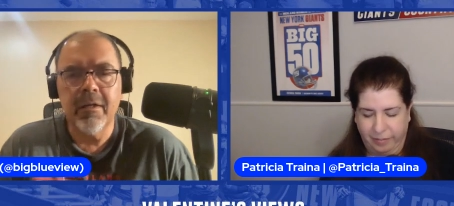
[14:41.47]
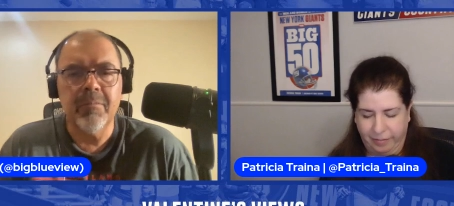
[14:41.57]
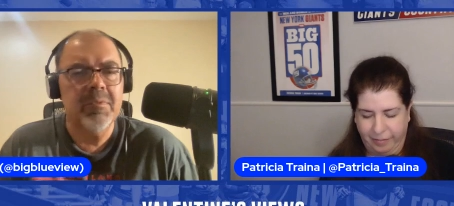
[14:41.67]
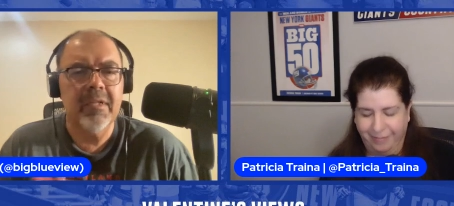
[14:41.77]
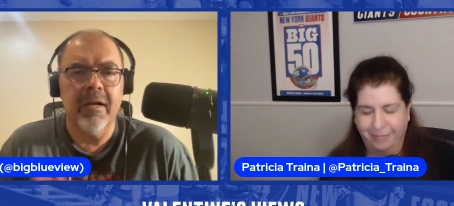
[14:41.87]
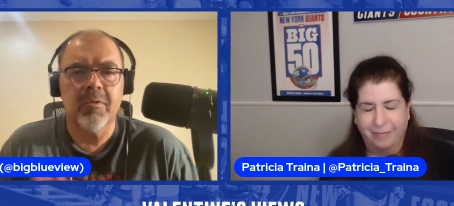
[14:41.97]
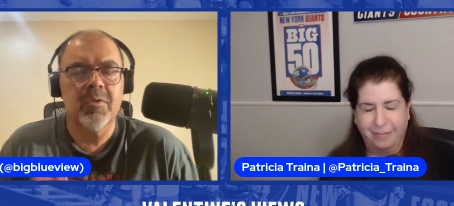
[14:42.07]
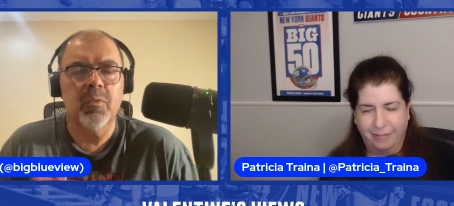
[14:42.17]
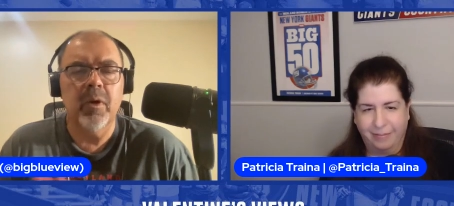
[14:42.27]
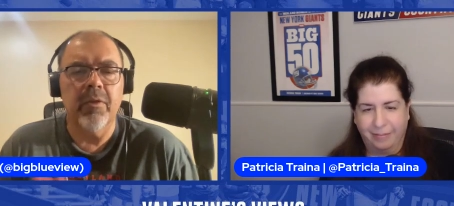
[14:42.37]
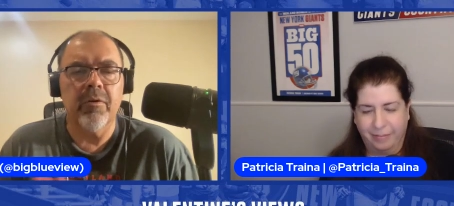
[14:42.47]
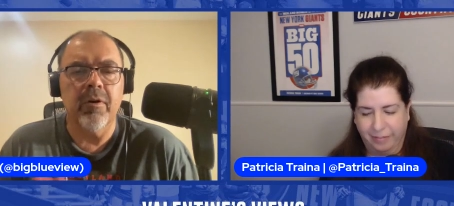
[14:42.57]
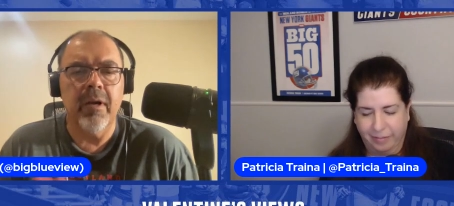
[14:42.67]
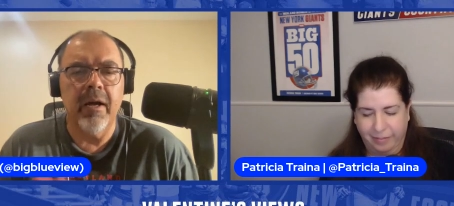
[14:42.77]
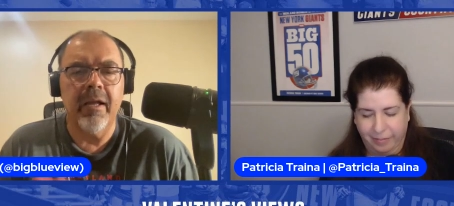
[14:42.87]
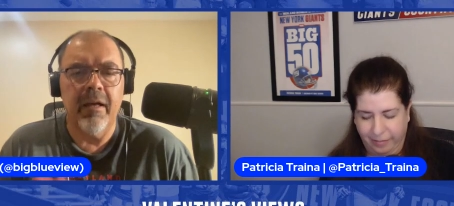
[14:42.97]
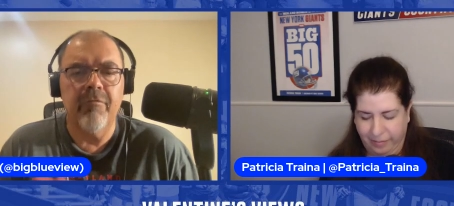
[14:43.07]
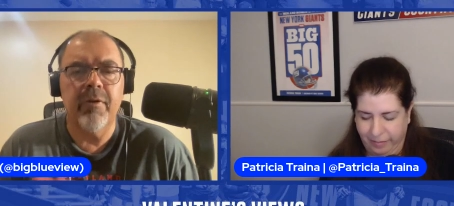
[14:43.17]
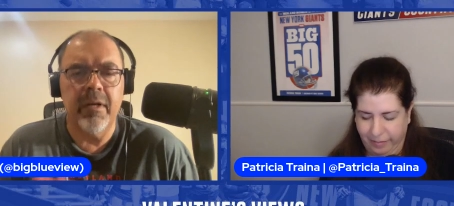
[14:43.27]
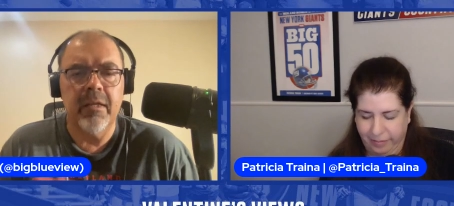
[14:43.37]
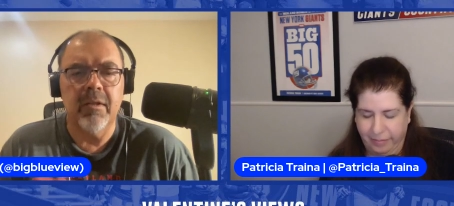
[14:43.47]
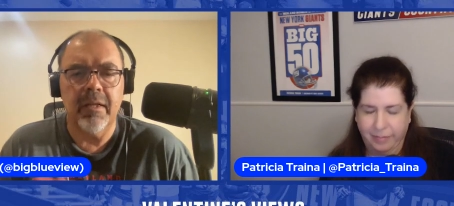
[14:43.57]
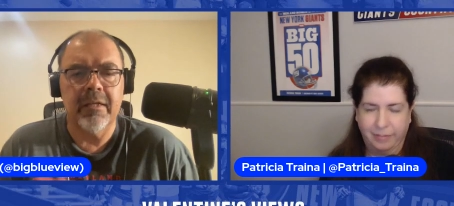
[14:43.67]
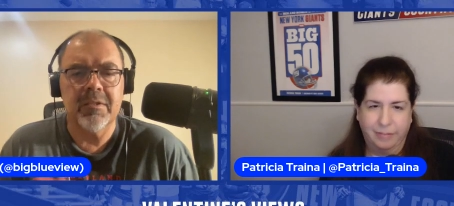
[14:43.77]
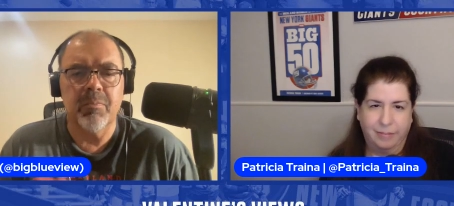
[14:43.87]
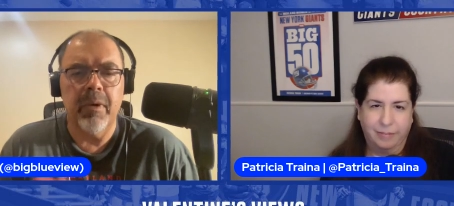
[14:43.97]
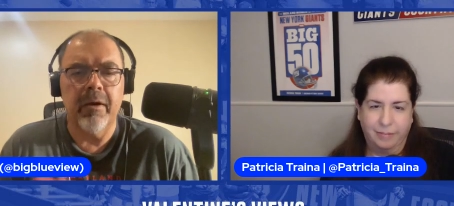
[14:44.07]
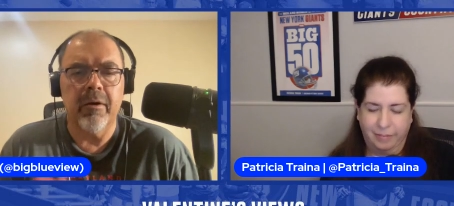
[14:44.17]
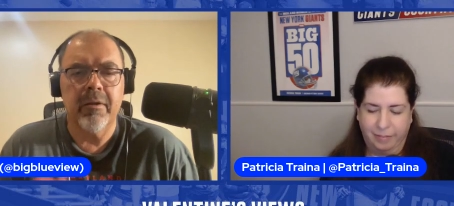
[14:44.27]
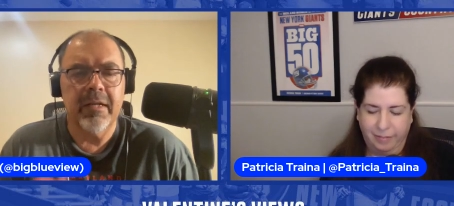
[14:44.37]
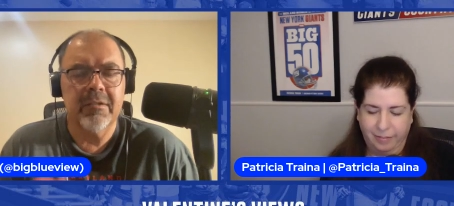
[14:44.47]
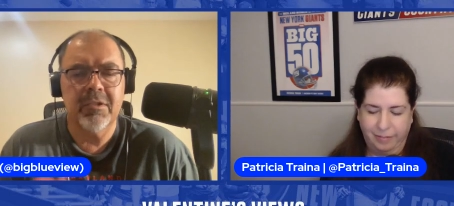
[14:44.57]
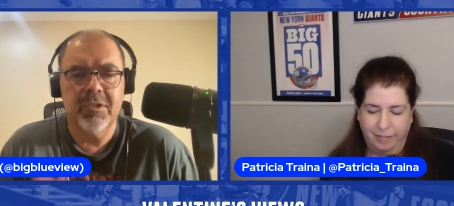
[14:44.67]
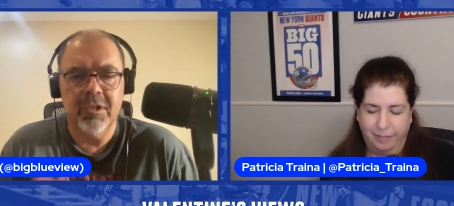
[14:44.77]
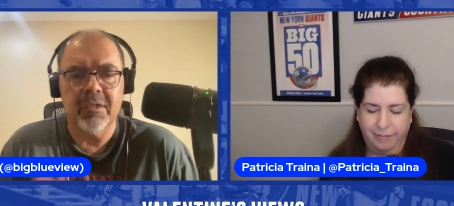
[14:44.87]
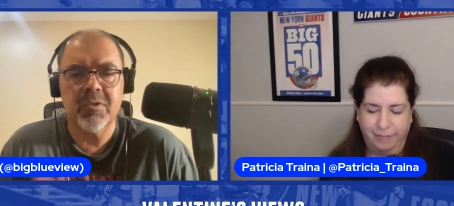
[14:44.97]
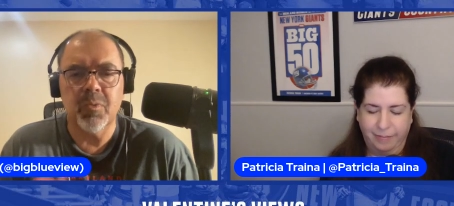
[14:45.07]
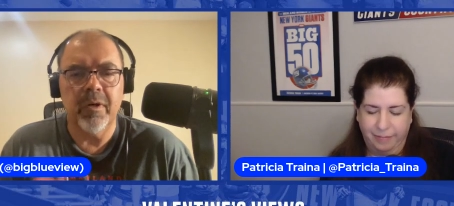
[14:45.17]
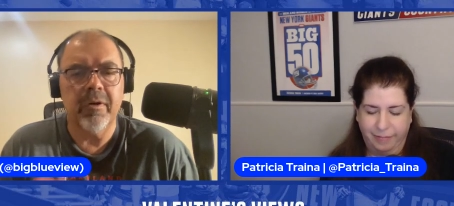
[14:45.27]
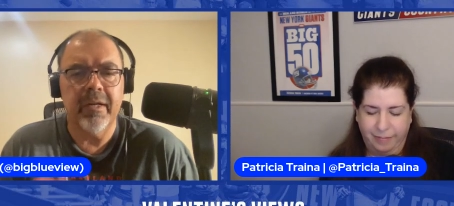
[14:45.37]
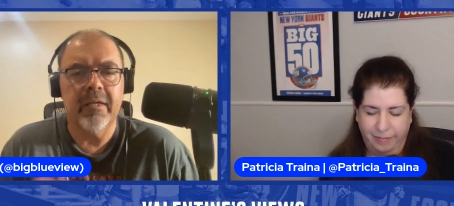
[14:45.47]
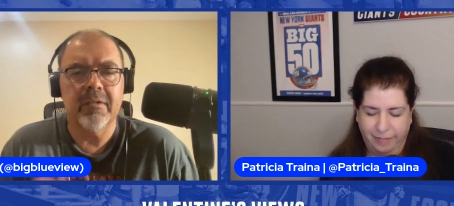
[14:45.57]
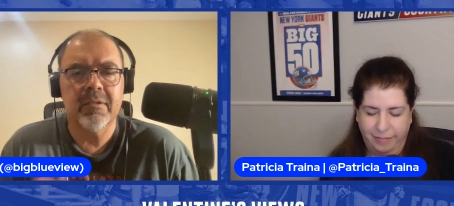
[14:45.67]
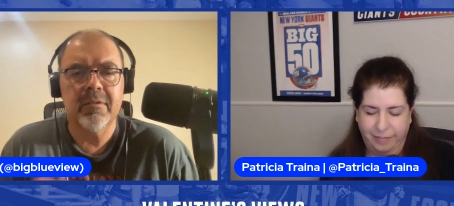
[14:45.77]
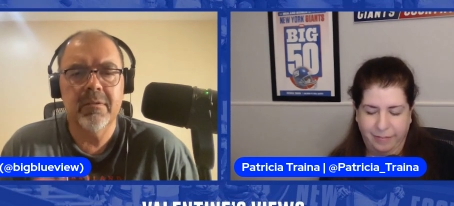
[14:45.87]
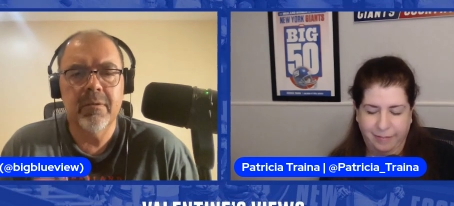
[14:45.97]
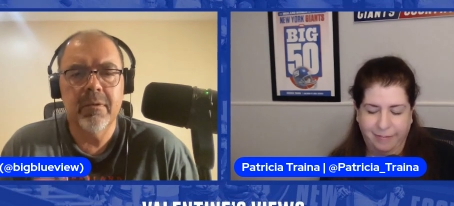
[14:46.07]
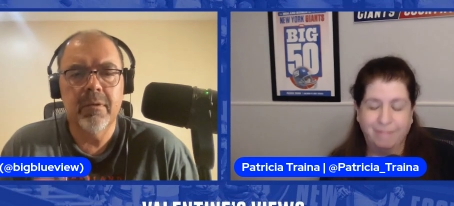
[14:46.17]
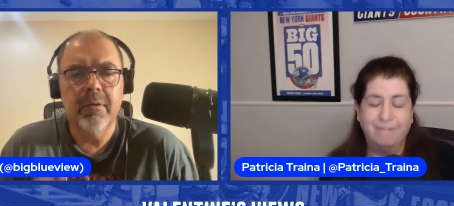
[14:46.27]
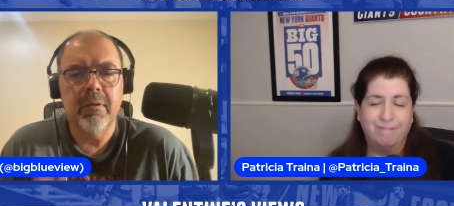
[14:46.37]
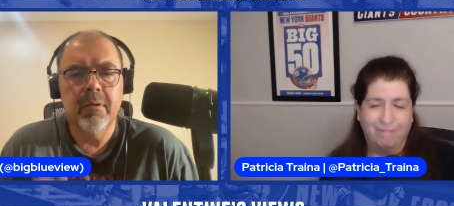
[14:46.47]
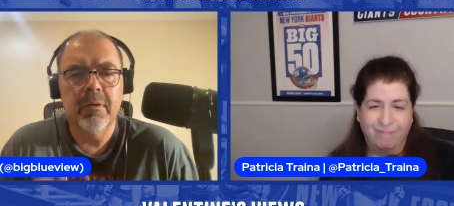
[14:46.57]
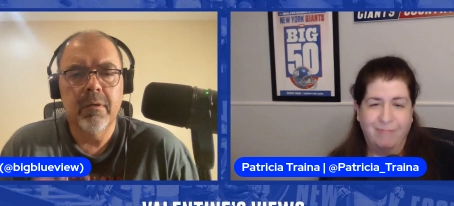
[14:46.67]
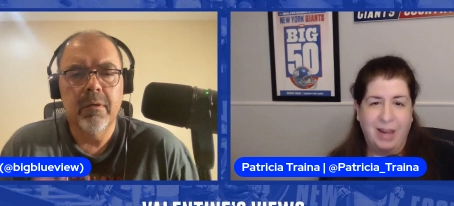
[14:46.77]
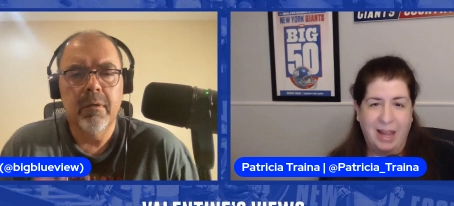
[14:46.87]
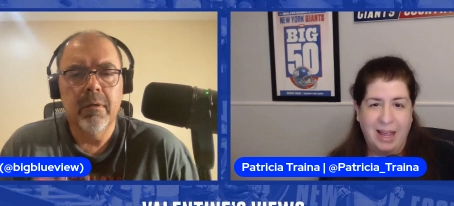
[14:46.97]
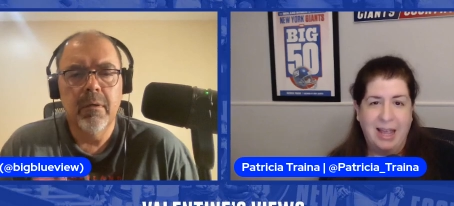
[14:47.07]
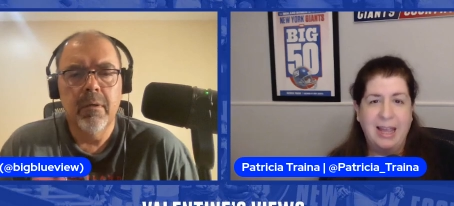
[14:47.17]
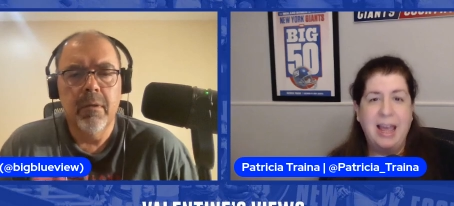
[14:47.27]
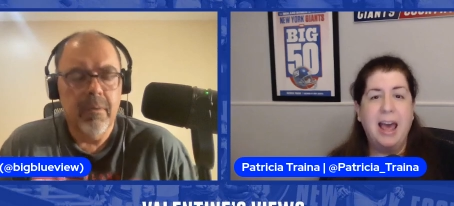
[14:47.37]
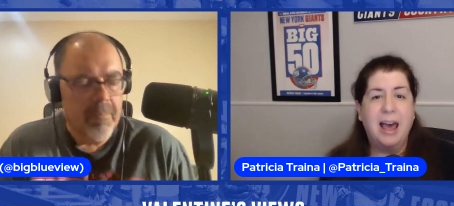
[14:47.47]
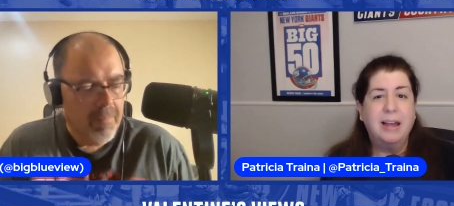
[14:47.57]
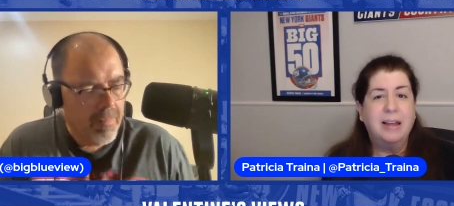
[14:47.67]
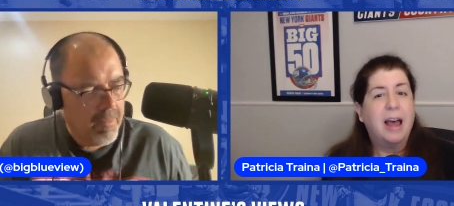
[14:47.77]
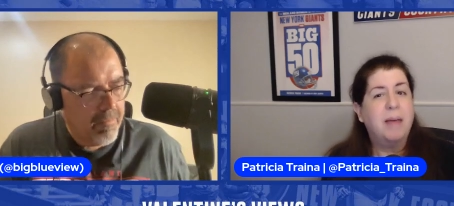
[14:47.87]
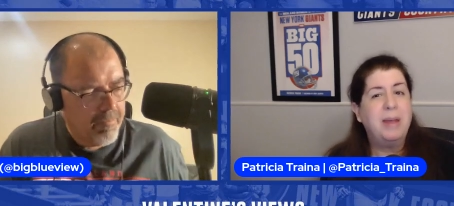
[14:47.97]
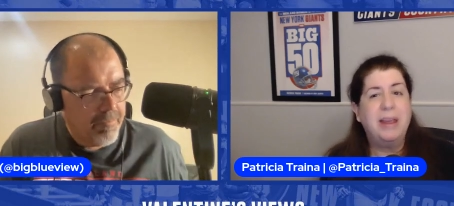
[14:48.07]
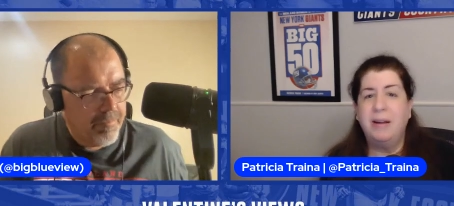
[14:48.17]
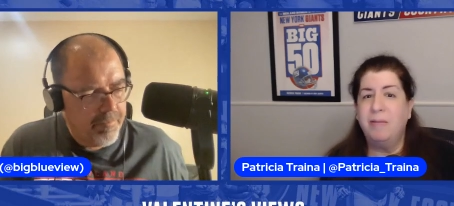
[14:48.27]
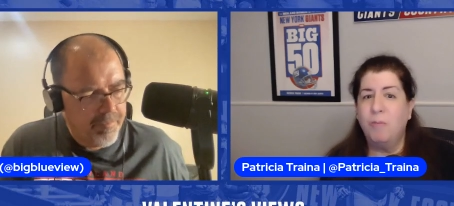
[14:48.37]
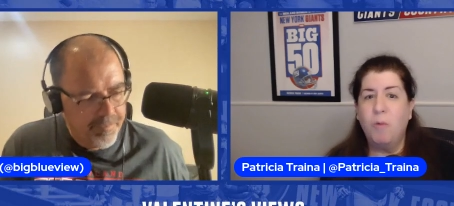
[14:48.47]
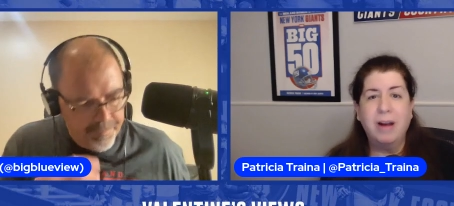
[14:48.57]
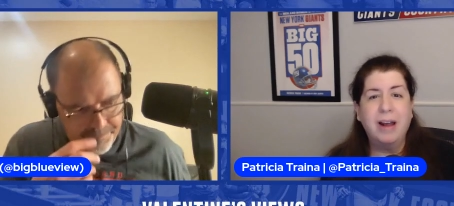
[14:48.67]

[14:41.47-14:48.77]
Speaker 1: comes down to whether or not Evan Neal gets better. That's just where it is.
Speaker 2: Yeah, I mean, one